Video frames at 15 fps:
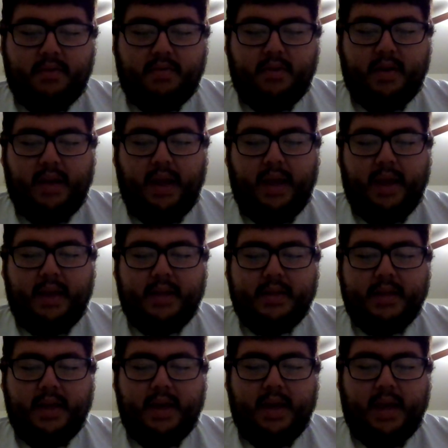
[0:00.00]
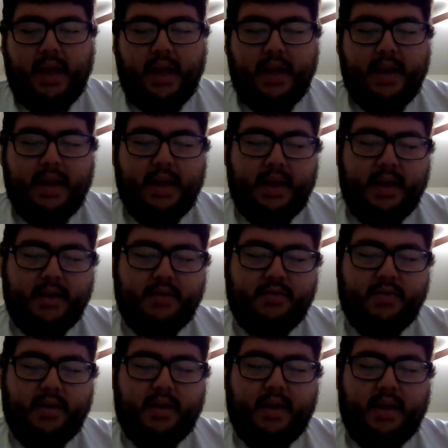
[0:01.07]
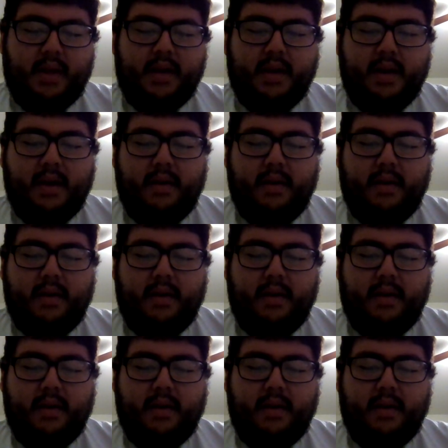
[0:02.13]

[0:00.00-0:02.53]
3 days, eating and drinking,